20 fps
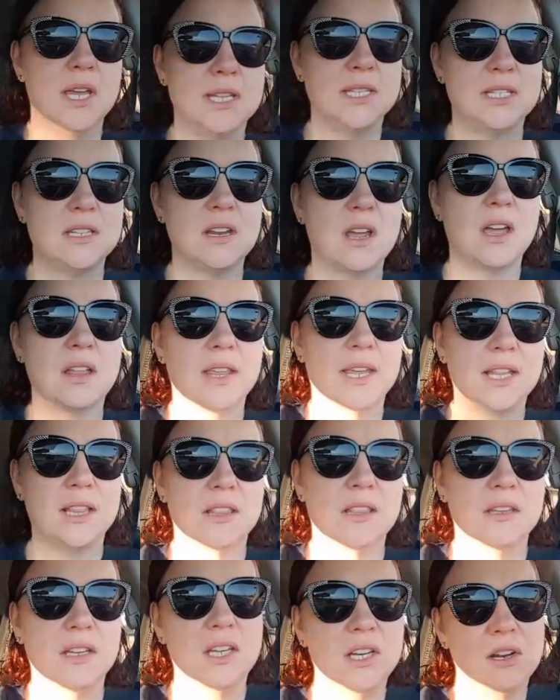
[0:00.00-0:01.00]
It's not like,
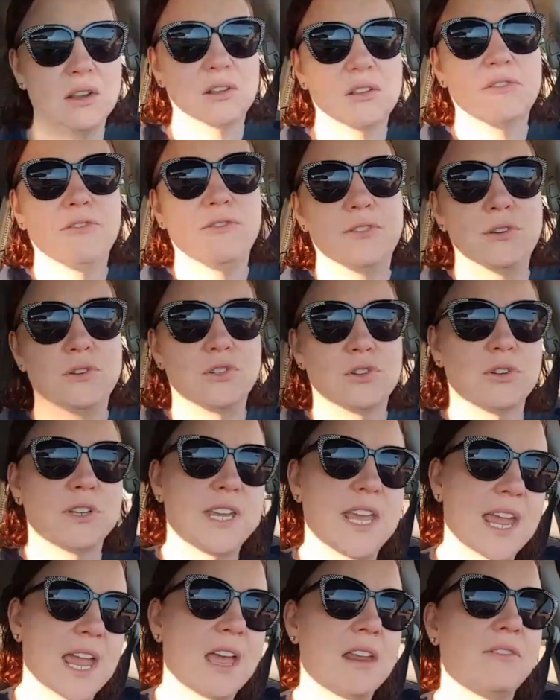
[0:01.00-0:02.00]
you know, the foods are
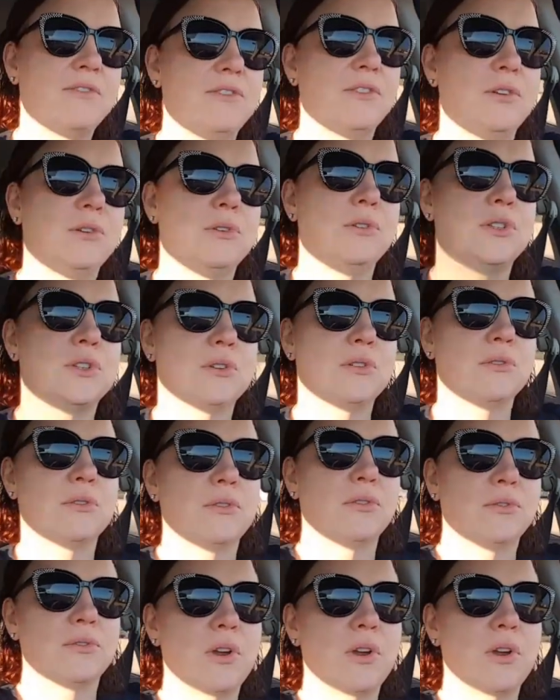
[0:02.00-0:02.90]
canned foods or